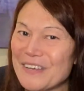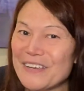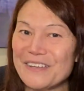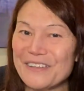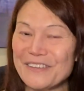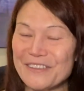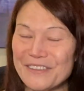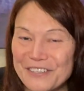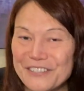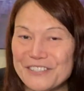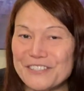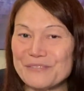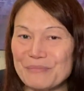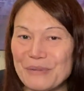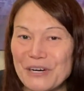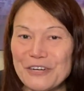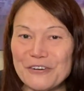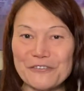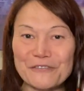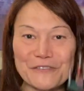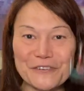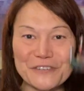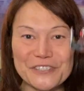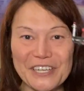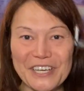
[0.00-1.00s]
this might
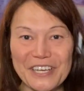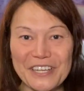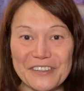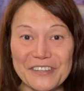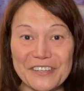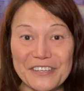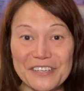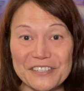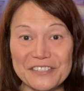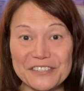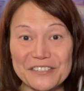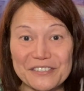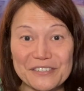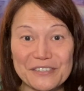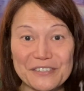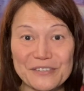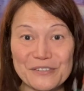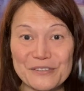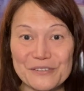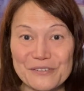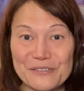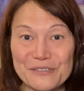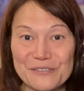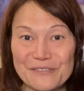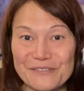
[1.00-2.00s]
overtake this.
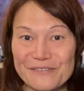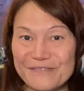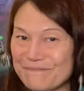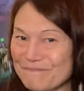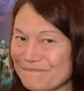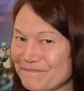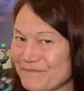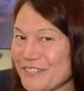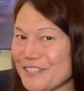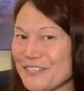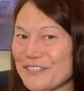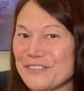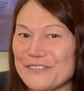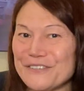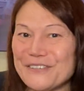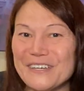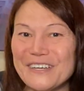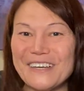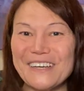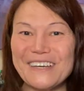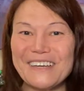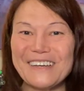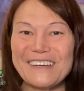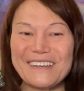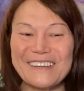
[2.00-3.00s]
So
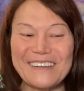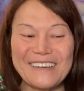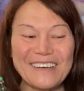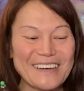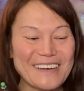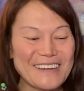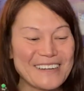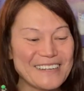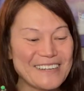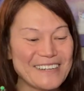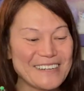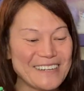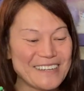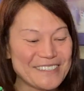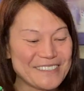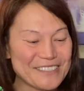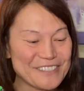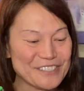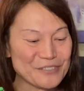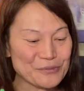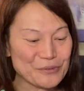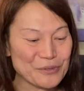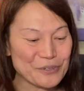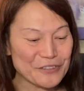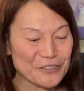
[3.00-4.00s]
yeah, it's
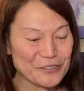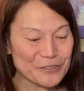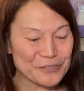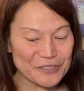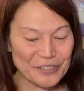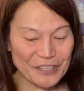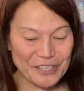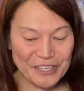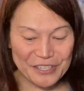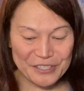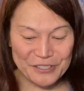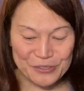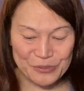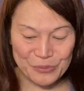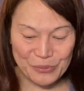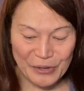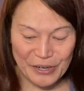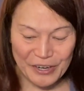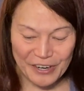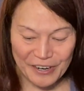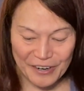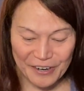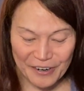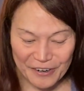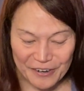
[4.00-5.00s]
just one of those things
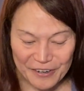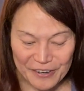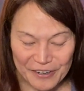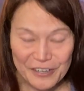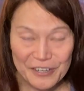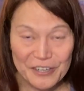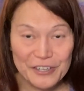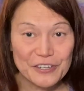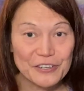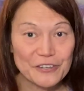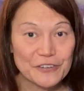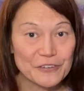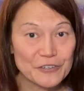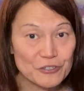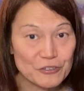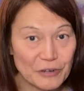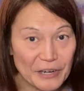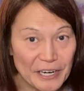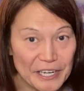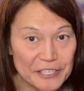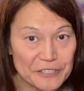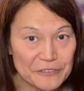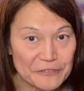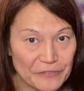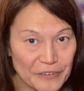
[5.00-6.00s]
where
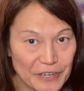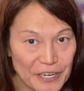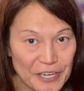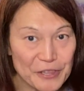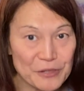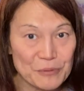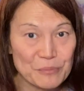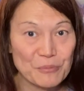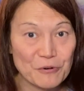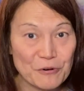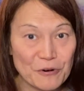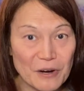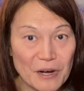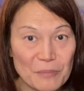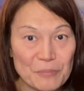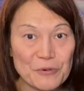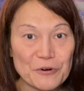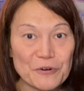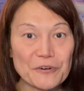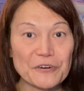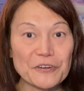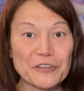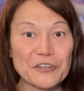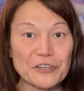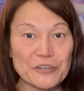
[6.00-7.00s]
trying to find the
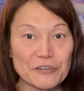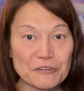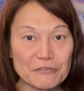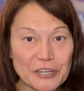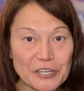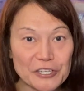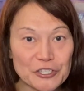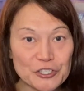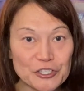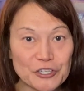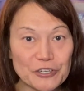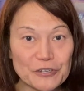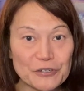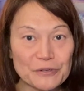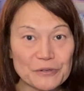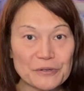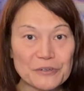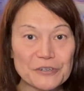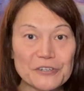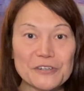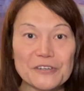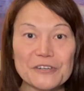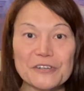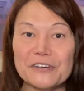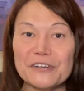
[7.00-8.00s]
proper gear ratio,
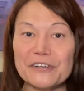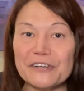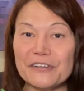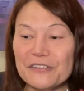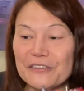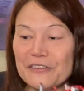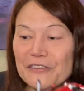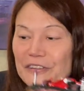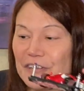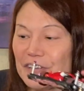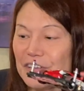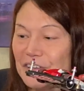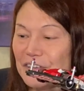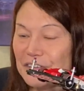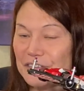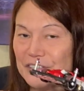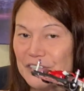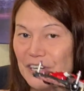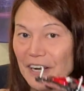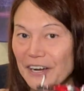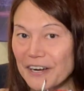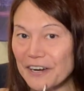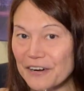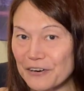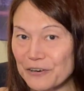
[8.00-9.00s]
the
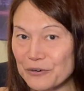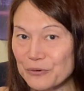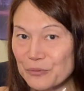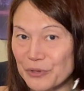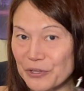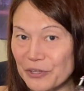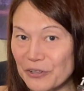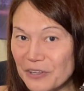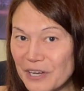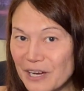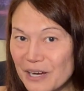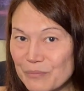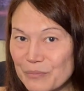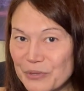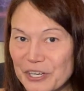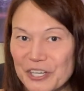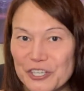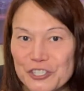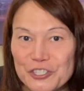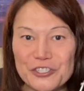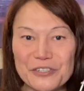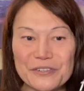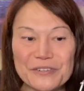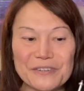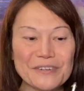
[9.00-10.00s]
tire and wheel
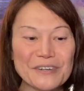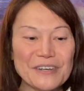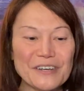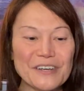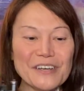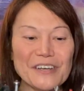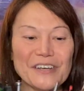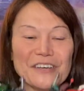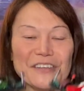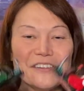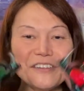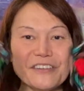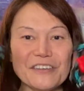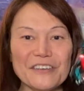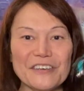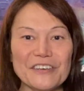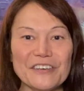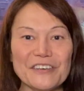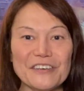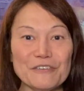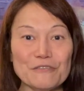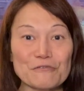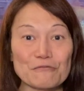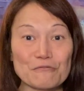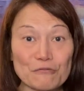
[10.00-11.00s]
combination, the
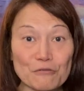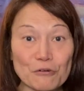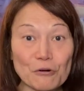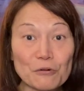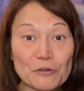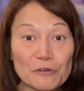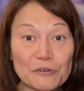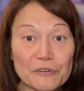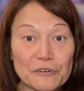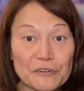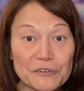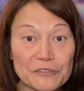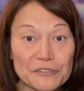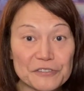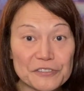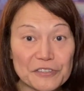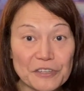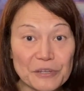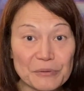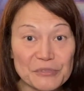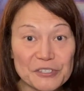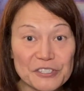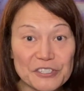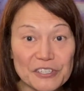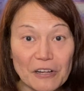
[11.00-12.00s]
rollers
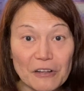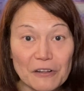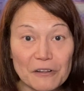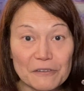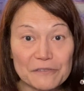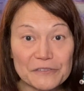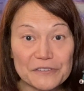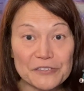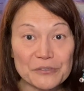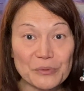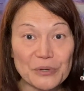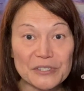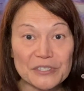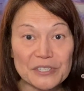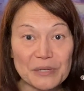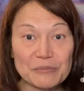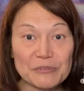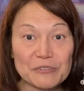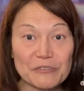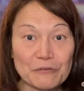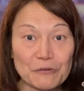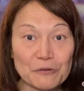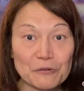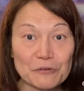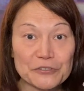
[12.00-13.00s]
themselves, what types
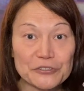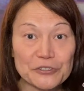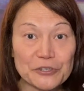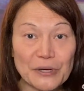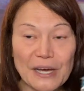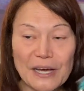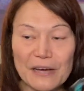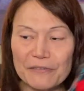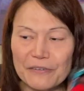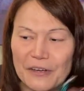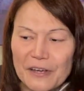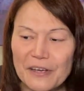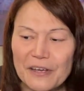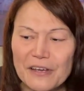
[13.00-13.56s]
of rollers you have.